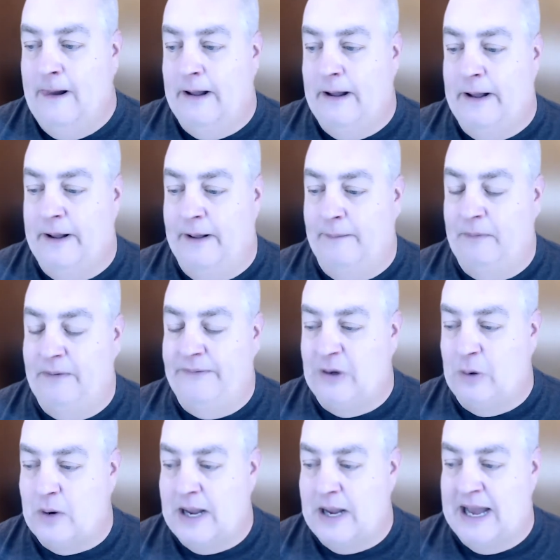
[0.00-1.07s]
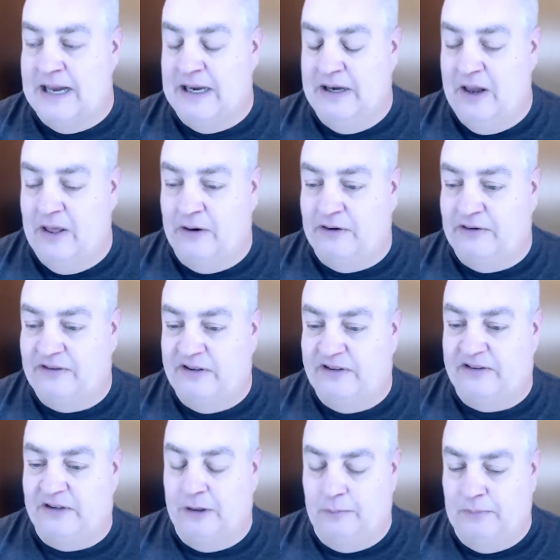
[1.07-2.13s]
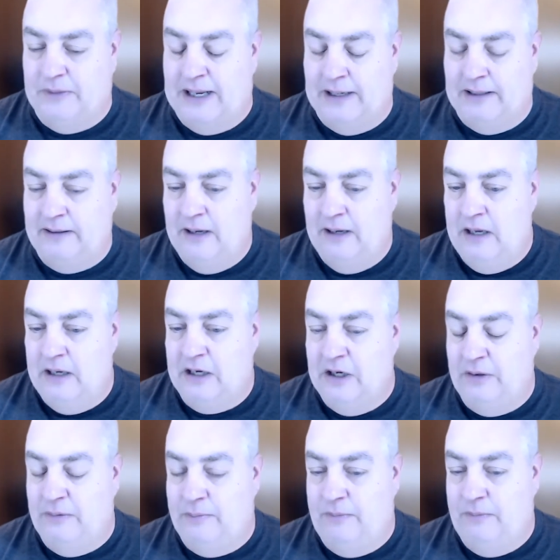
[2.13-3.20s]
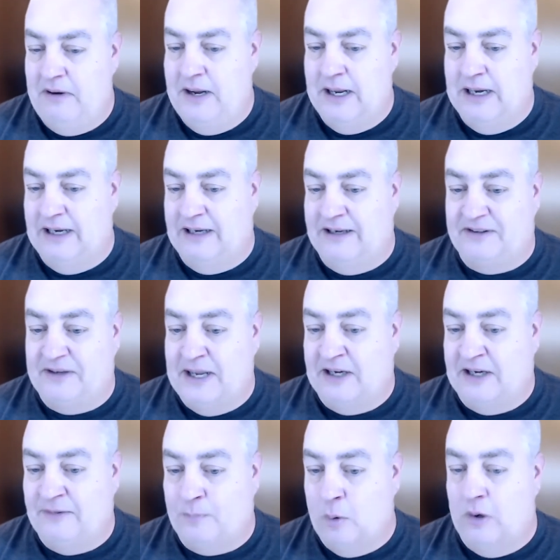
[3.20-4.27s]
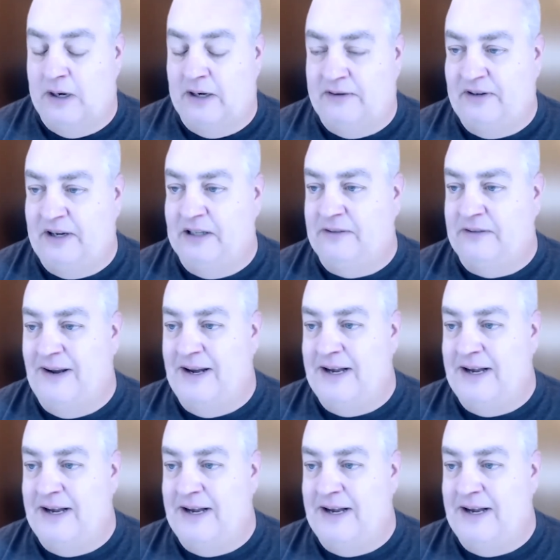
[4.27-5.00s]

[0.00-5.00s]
if you had another system that can export CSV